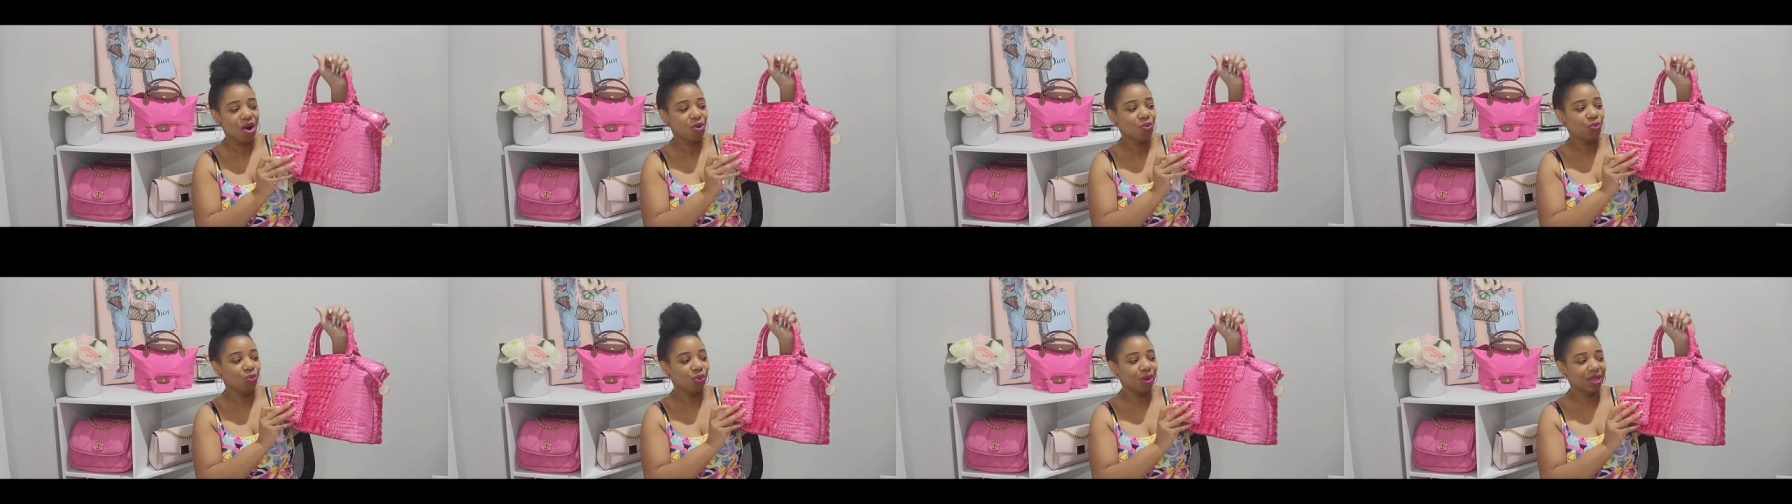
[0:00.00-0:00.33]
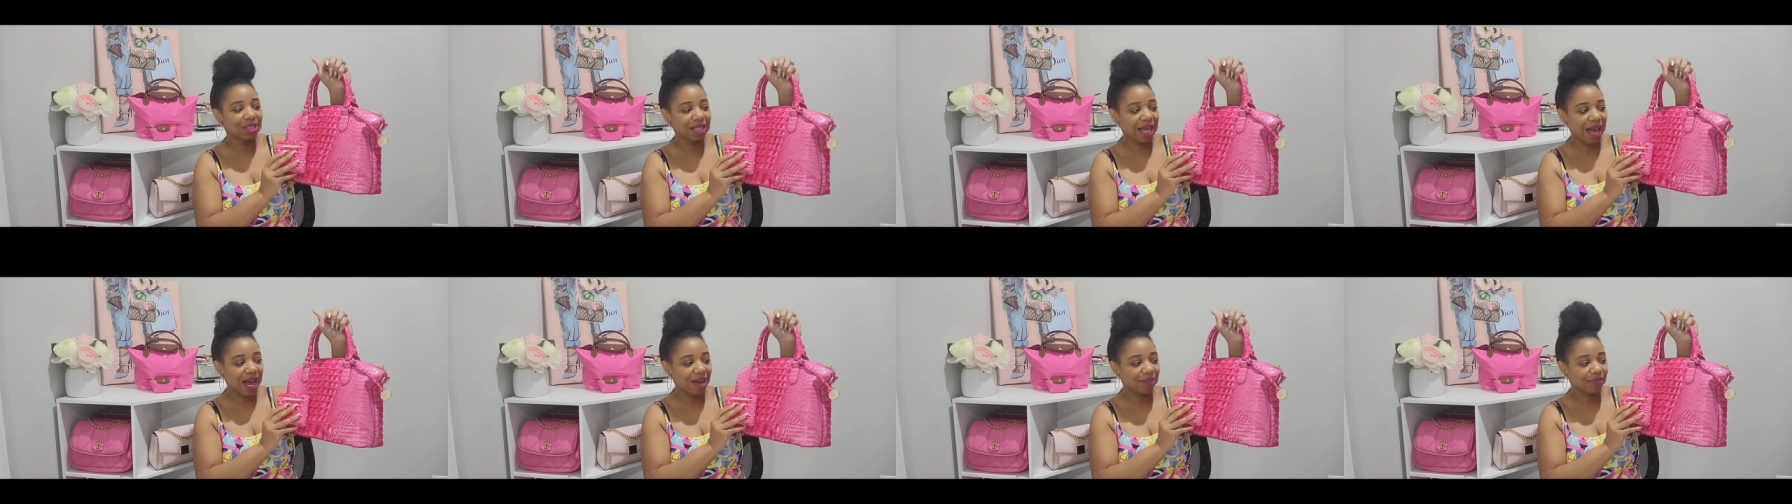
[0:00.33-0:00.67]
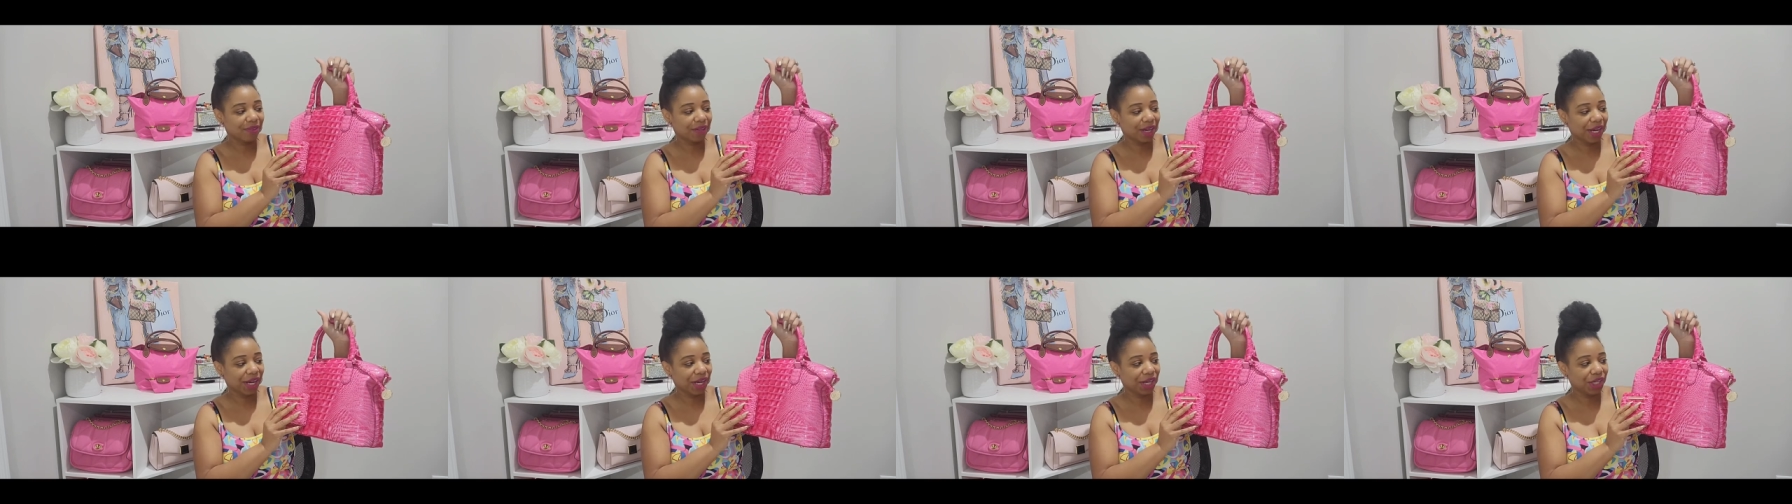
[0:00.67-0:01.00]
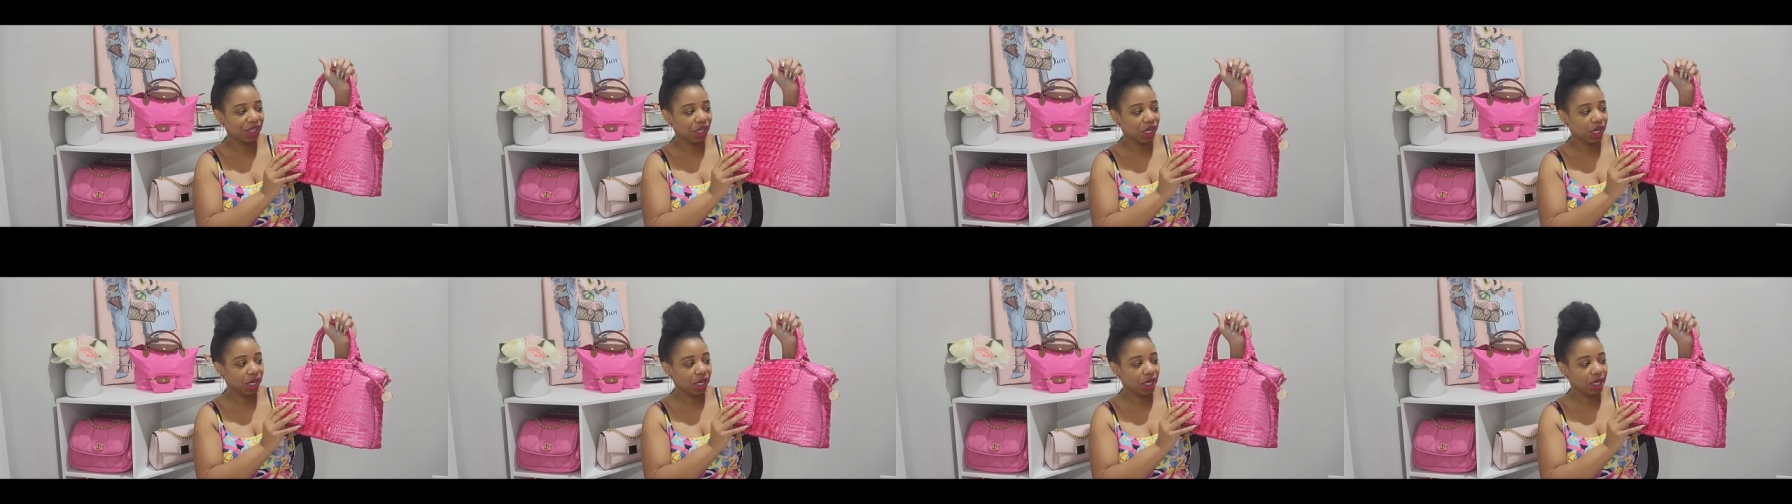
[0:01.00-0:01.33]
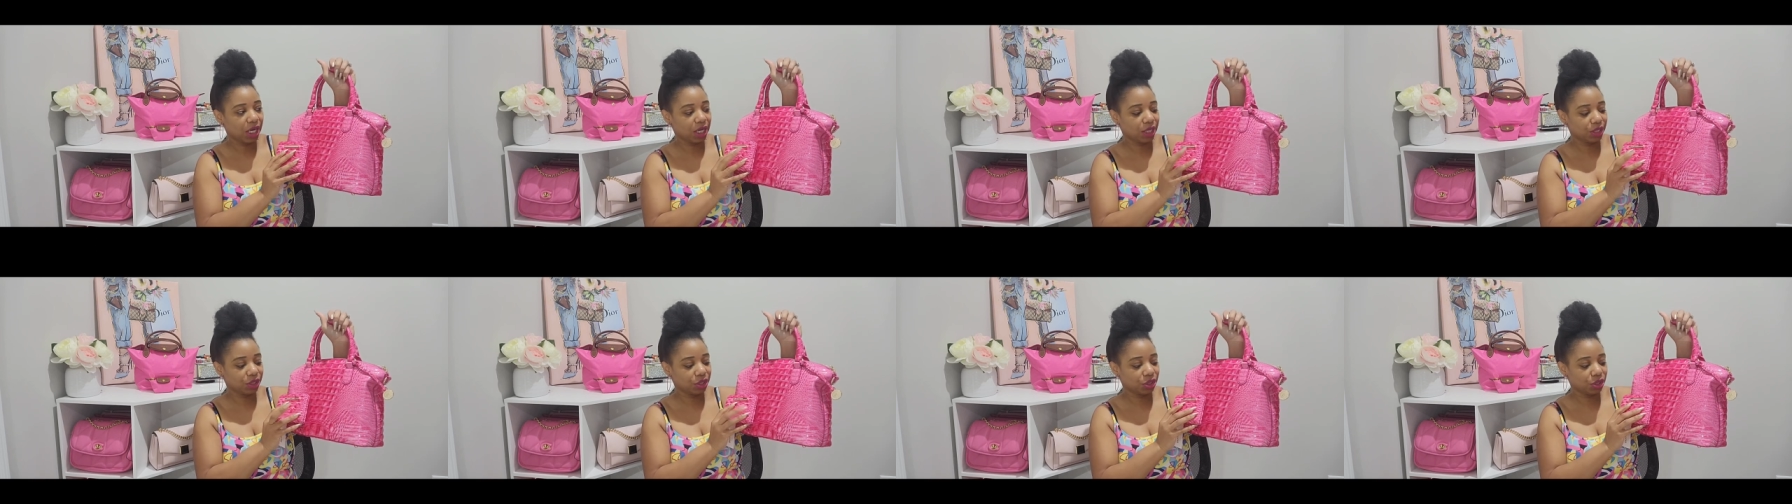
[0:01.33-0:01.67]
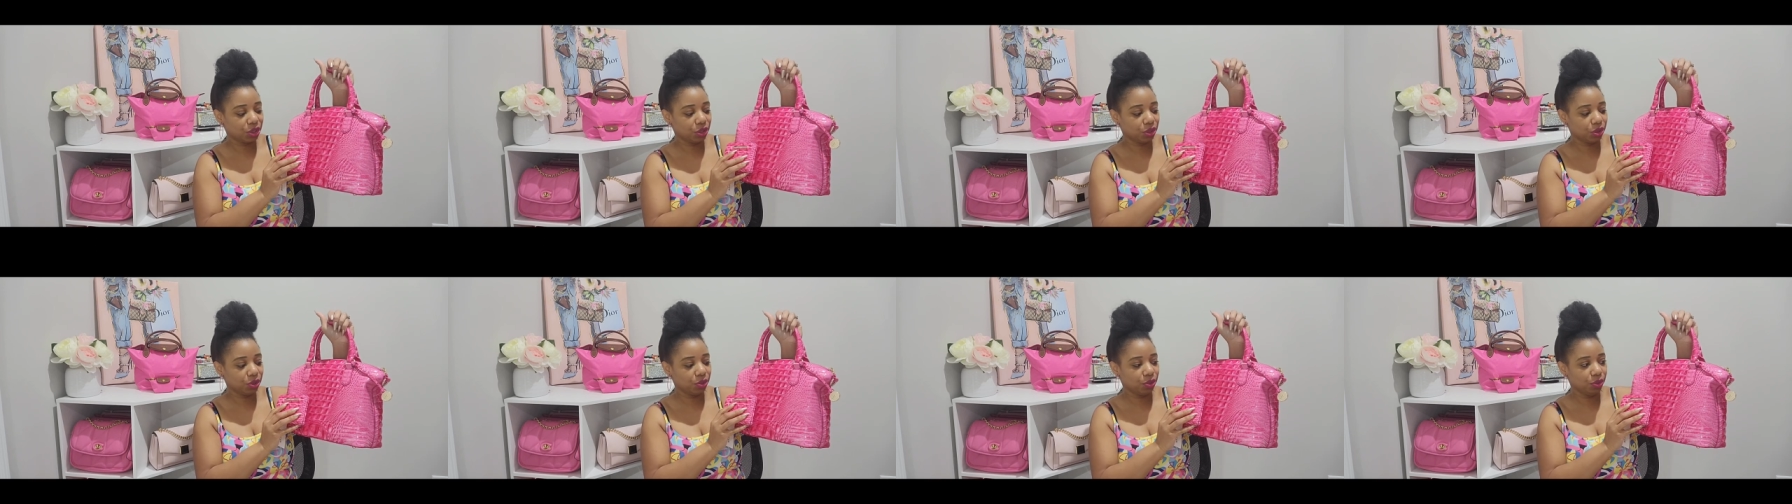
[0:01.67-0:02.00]
once I've carried her
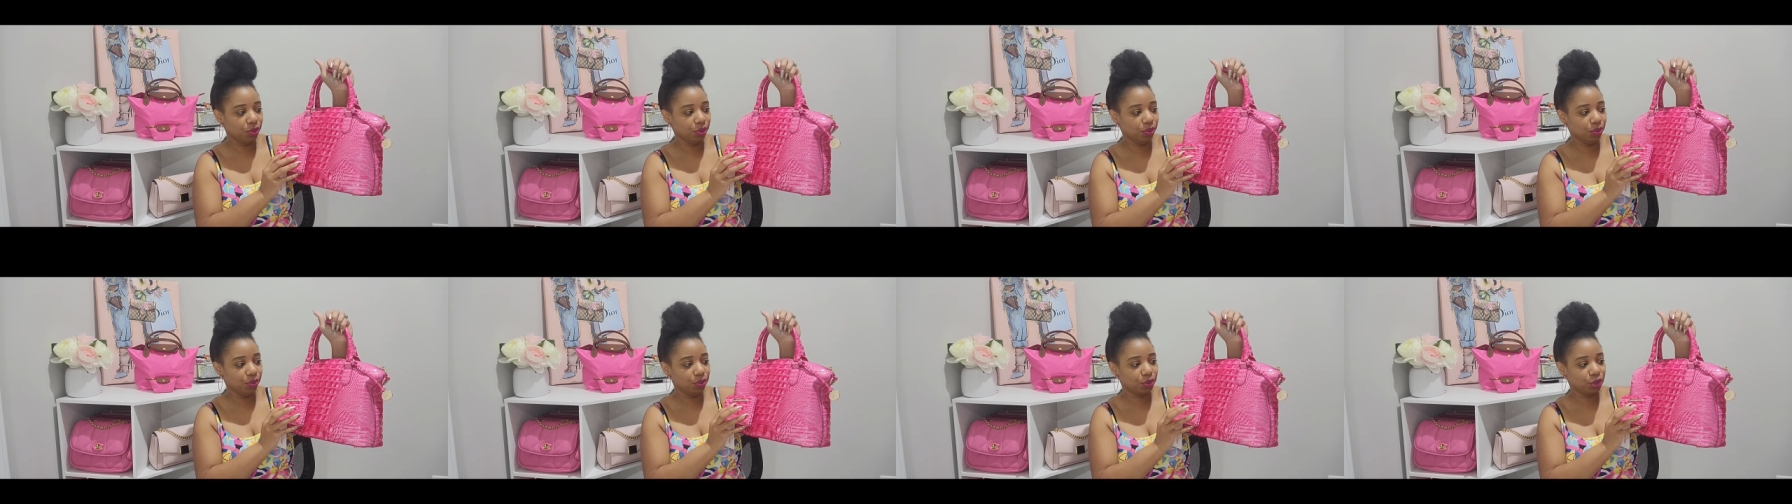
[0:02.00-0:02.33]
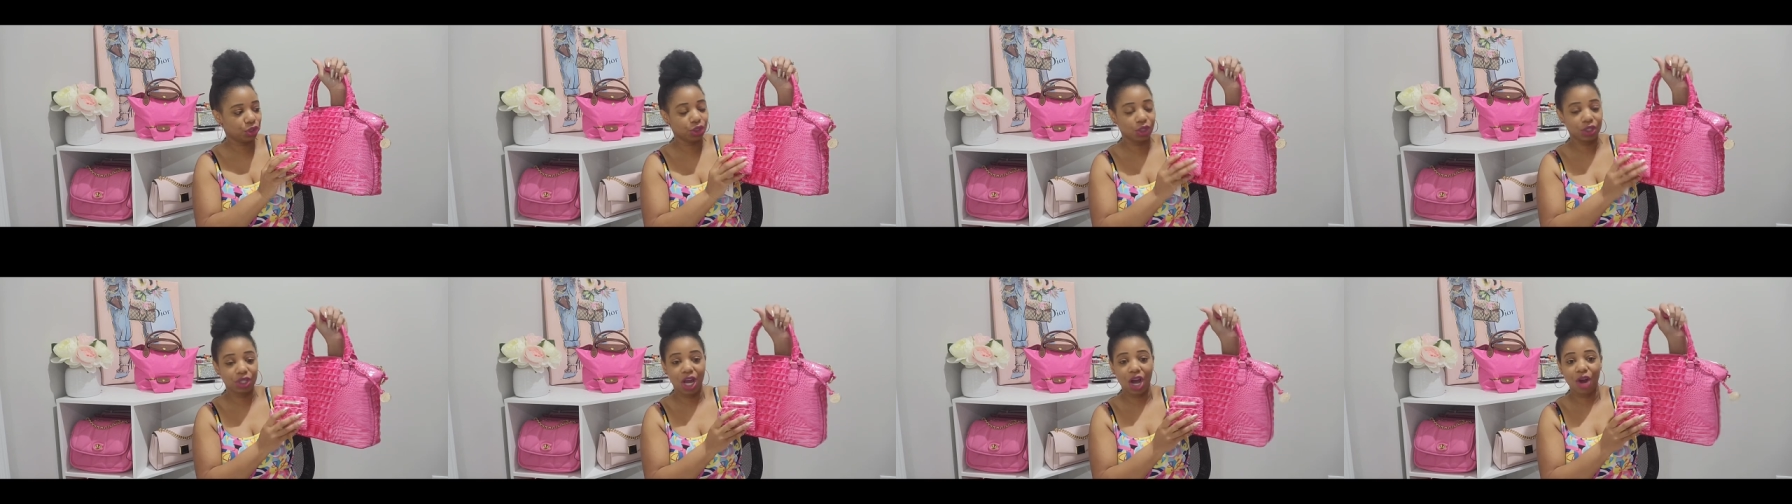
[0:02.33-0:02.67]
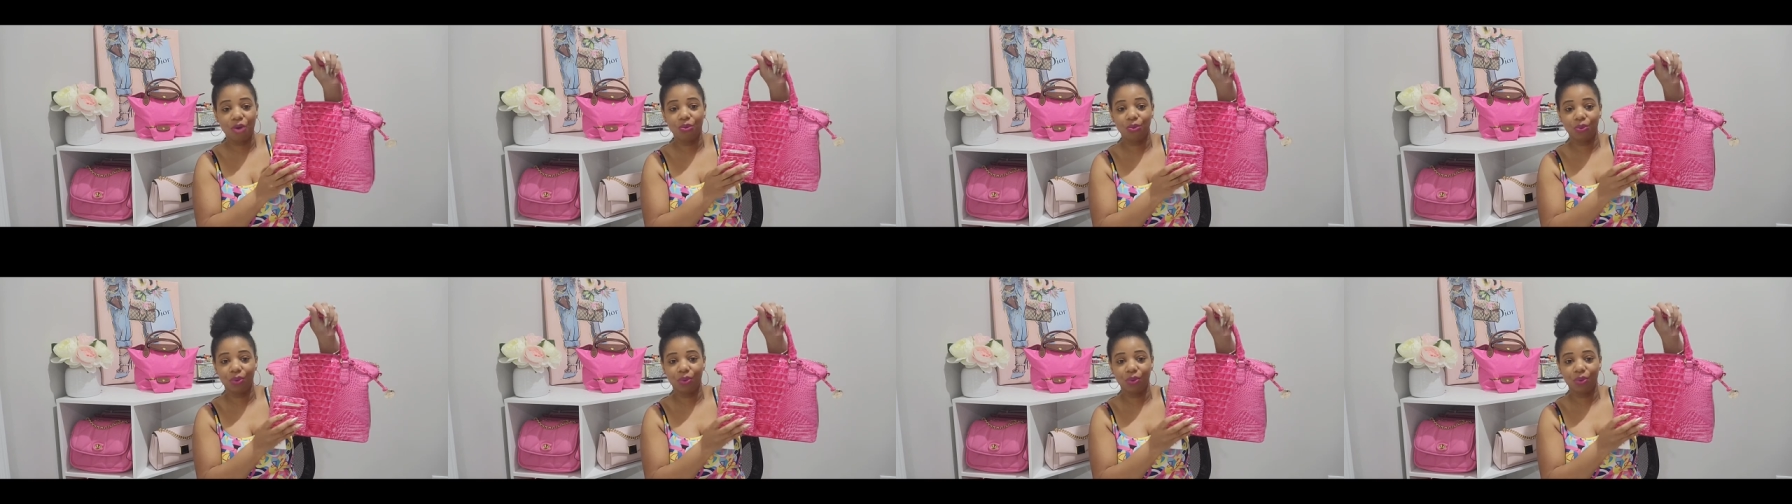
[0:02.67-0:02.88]
to show y'all